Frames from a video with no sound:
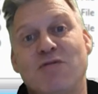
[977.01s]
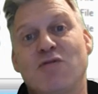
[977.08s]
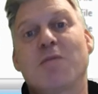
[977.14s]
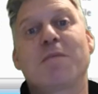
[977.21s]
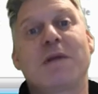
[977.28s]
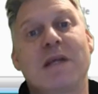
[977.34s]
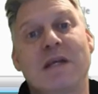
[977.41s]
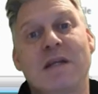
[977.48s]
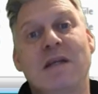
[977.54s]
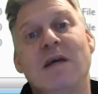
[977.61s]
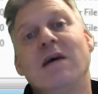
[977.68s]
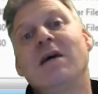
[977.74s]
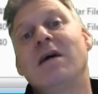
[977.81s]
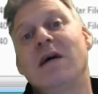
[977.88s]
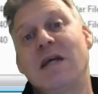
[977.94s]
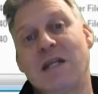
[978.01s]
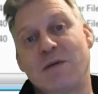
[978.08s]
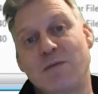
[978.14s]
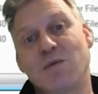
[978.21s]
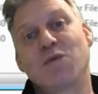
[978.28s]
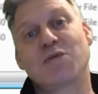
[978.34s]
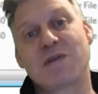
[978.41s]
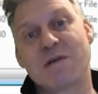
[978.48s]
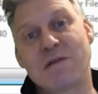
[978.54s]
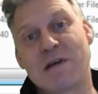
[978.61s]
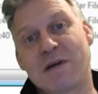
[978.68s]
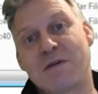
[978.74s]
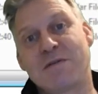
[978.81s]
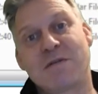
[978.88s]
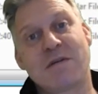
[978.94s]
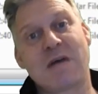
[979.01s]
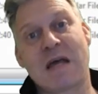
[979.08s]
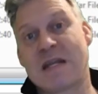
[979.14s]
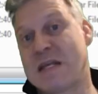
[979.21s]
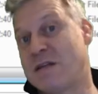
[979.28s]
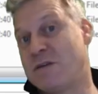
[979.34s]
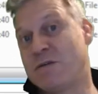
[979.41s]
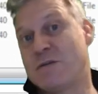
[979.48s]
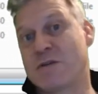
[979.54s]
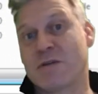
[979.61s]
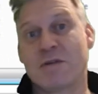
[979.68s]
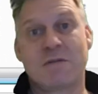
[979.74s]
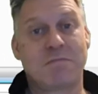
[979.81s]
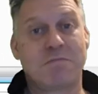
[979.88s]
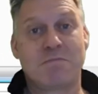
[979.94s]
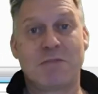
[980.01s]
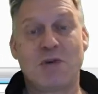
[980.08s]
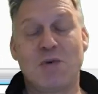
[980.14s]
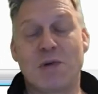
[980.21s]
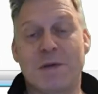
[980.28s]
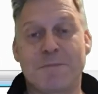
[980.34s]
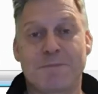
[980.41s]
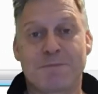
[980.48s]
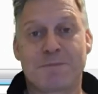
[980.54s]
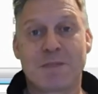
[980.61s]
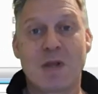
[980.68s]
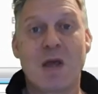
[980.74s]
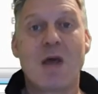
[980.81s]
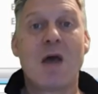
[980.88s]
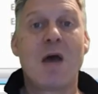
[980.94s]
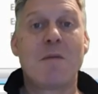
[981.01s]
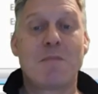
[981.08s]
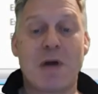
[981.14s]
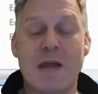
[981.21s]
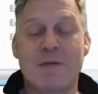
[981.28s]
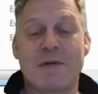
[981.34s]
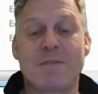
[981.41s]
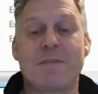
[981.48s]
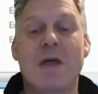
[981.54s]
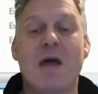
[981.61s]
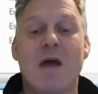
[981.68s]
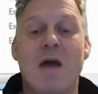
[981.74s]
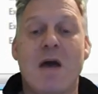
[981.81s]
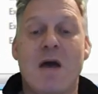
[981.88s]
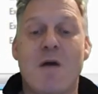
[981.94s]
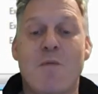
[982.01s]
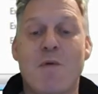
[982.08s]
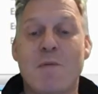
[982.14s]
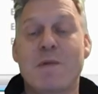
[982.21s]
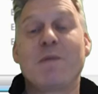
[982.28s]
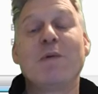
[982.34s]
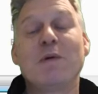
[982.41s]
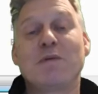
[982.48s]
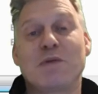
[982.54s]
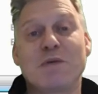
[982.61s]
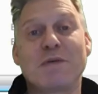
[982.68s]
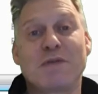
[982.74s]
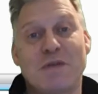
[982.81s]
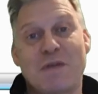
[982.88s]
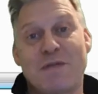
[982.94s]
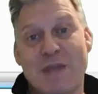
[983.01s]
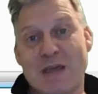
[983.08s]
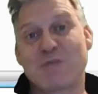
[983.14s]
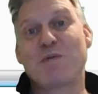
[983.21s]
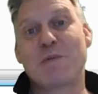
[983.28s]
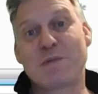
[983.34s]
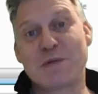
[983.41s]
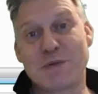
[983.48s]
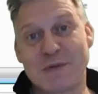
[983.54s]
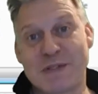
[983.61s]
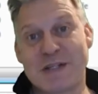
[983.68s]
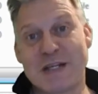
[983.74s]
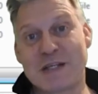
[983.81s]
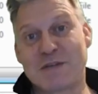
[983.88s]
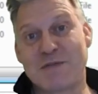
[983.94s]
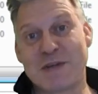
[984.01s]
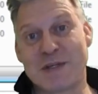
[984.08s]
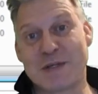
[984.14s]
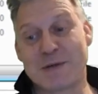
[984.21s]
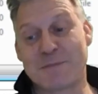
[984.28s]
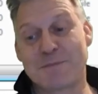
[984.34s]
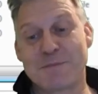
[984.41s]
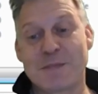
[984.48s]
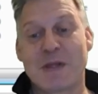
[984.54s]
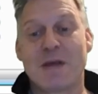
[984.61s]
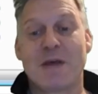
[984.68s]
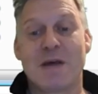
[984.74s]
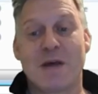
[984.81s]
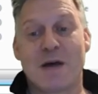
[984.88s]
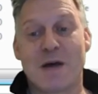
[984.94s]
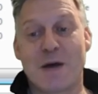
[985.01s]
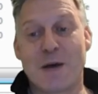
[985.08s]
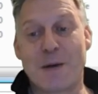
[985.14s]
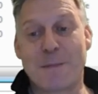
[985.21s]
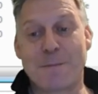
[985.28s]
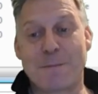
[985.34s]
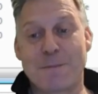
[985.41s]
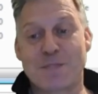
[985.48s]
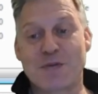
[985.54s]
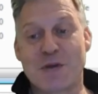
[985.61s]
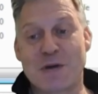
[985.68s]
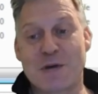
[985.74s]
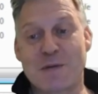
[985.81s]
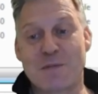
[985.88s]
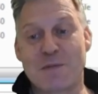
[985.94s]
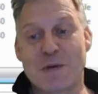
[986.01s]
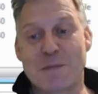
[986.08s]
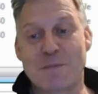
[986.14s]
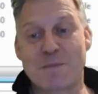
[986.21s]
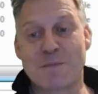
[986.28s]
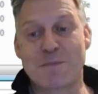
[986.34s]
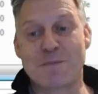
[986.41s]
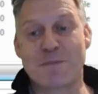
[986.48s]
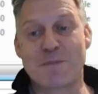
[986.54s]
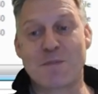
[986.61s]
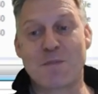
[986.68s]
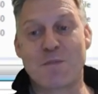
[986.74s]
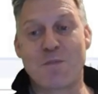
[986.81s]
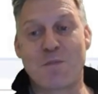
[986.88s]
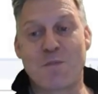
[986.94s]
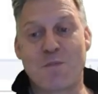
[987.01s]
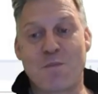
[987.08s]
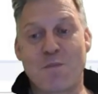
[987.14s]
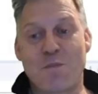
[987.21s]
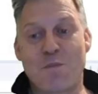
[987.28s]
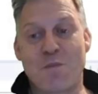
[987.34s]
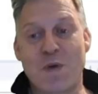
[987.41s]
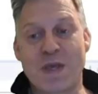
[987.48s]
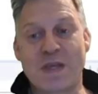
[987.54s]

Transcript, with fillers: drop it in, and it would auto load, and then you could call it. But anyway, what we will do is that's what we'll do in the next video. Um, so um, we